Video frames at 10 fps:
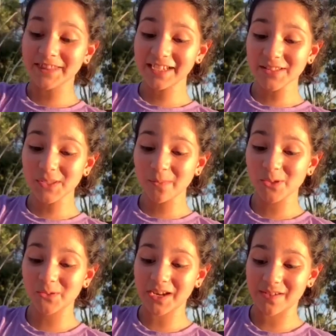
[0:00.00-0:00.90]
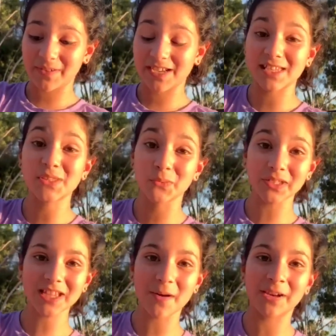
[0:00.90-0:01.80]
it's almost ready because it's
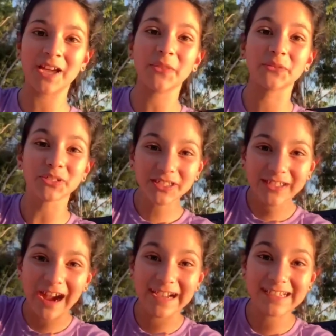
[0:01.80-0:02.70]
really coming together. Look, guys!